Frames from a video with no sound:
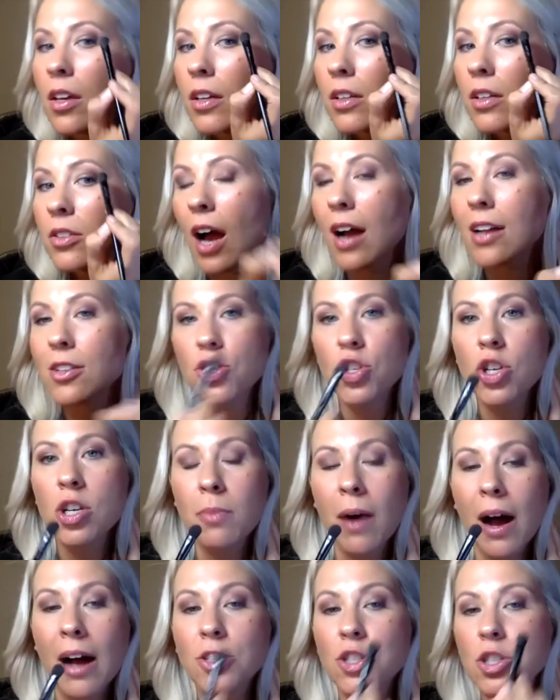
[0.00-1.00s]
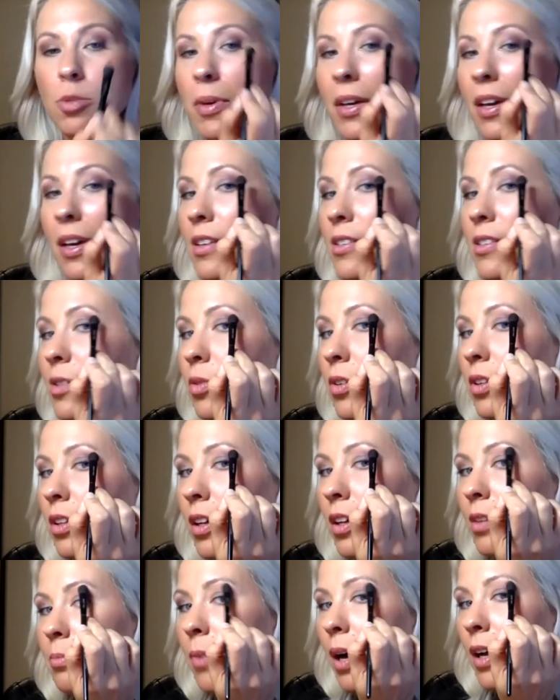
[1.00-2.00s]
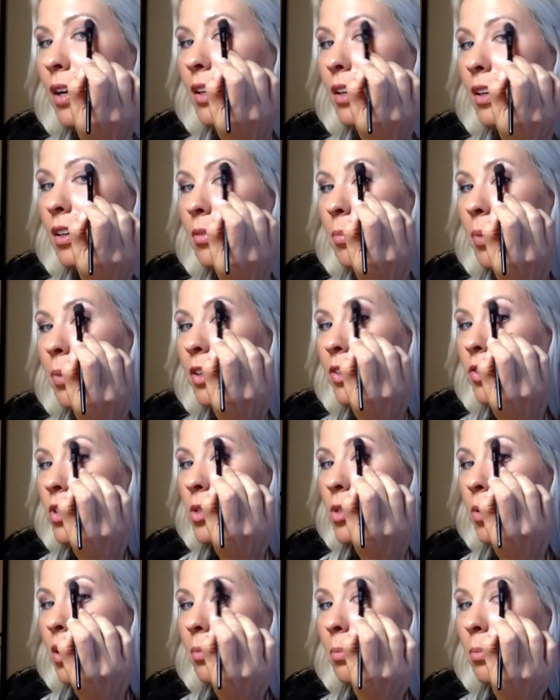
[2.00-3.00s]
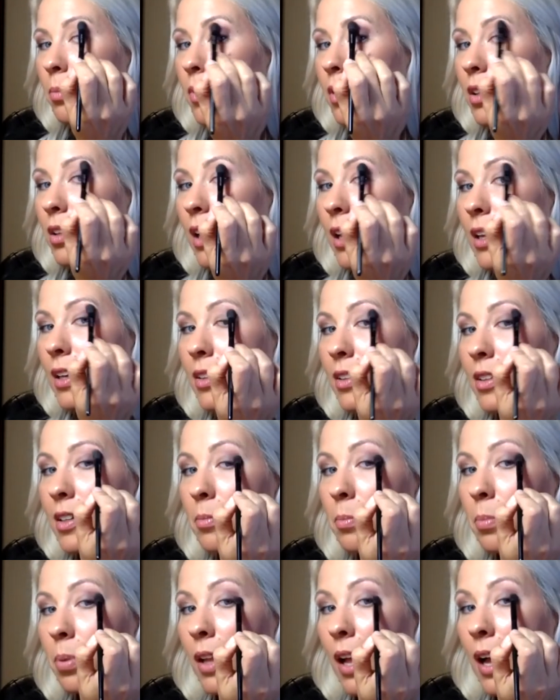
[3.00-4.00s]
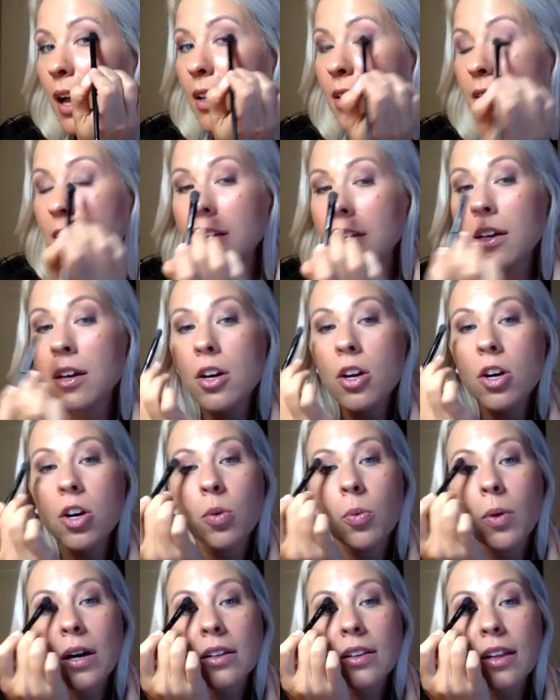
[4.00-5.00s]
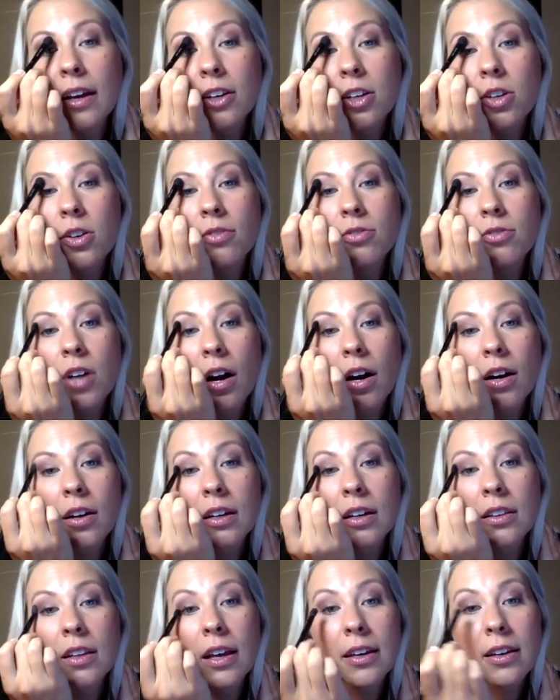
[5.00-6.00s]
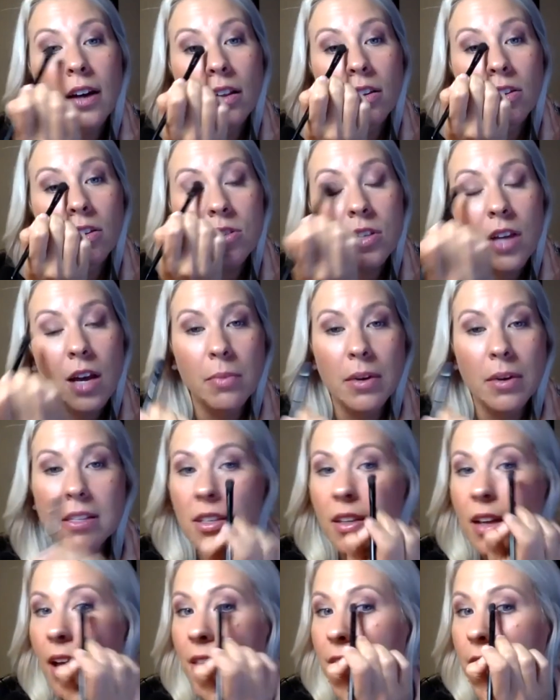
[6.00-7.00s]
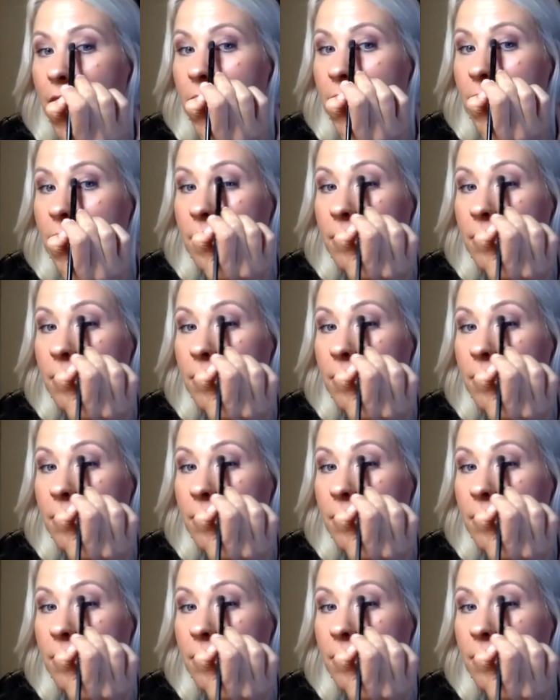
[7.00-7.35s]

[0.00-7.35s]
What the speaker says: Not too much because it will look muddy, but you just want to lightly blend where like you have dark and light colors coming together.